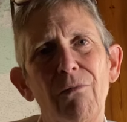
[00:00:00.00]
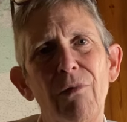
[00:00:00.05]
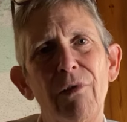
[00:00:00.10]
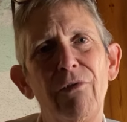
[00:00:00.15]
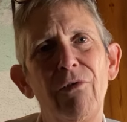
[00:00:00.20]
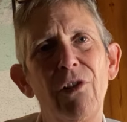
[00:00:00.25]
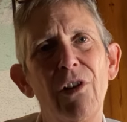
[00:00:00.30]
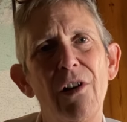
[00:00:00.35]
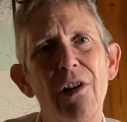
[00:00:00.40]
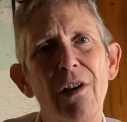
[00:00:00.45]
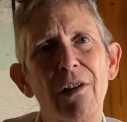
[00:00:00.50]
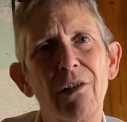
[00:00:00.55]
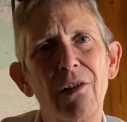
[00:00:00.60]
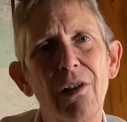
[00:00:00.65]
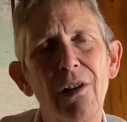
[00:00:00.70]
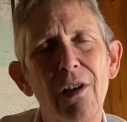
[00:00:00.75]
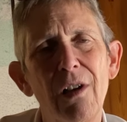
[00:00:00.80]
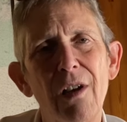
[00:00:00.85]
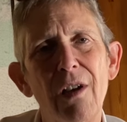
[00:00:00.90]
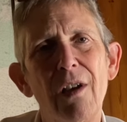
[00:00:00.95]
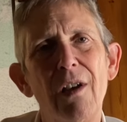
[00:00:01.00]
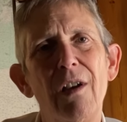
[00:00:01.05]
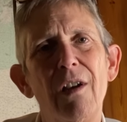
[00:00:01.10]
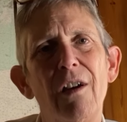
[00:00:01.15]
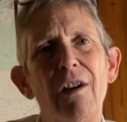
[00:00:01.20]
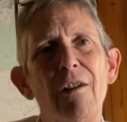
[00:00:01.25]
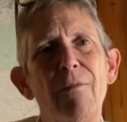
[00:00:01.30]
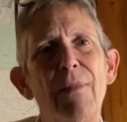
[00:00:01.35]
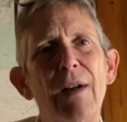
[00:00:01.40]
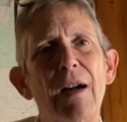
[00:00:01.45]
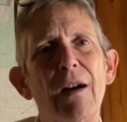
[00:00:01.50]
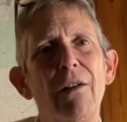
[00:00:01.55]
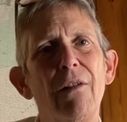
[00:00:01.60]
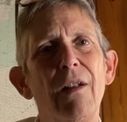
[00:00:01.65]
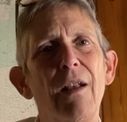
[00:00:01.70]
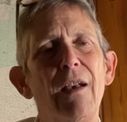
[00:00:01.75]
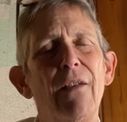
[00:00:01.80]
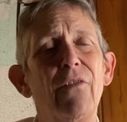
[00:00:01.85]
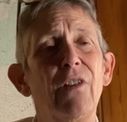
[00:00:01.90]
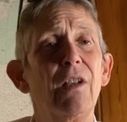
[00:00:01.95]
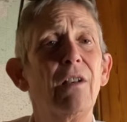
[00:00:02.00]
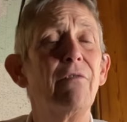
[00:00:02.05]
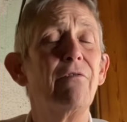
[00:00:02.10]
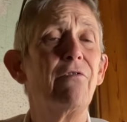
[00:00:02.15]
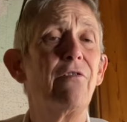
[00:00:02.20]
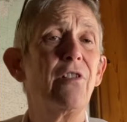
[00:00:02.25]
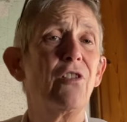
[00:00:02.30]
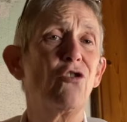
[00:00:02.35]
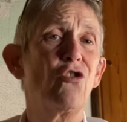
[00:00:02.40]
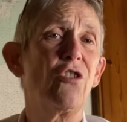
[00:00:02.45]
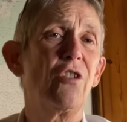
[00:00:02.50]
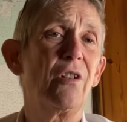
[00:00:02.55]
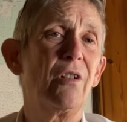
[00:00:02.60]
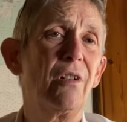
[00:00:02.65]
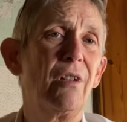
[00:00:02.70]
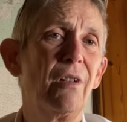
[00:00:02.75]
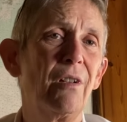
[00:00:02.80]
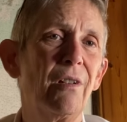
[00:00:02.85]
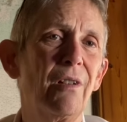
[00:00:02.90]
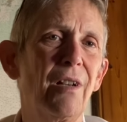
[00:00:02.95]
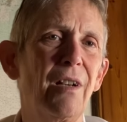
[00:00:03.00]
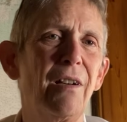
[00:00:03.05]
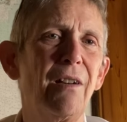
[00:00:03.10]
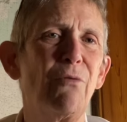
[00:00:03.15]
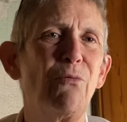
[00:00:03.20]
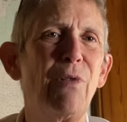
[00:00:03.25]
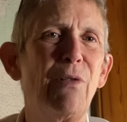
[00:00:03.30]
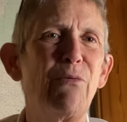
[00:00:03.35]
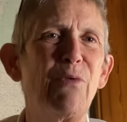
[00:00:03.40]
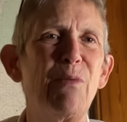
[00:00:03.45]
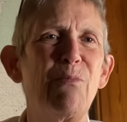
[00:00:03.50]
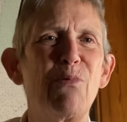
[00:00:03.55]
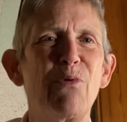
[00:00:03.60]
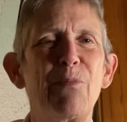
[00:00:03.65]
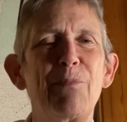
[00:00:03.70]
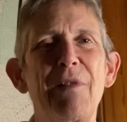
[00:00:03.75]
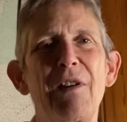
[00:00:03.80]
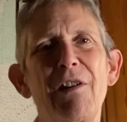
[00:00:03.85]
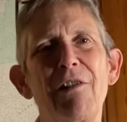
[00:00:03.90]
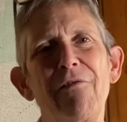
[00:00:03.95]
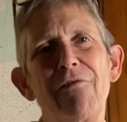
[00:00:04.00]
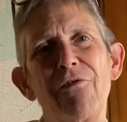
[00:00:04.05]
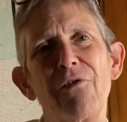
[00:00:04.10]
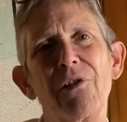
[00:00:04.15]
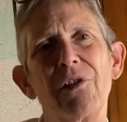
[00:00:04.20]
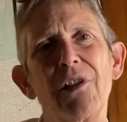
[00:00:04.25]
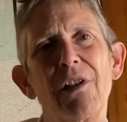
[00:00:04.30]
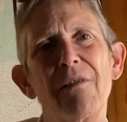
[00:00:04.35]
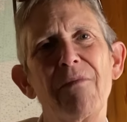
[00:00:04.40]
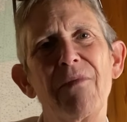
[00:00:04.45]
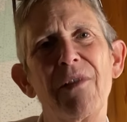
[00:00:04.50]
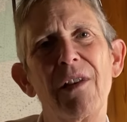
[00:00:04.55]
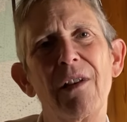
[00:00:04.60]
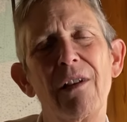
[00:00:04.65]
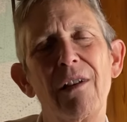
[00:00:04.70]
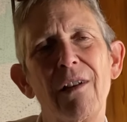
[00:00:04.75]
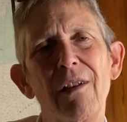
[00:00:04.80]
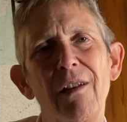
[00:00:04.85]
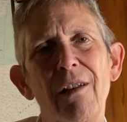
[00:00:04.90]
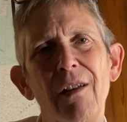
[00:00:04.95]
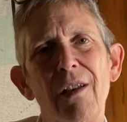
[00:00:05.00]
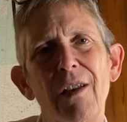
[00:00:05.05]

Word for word: We've talked about having a vision uh, when we prepare for something.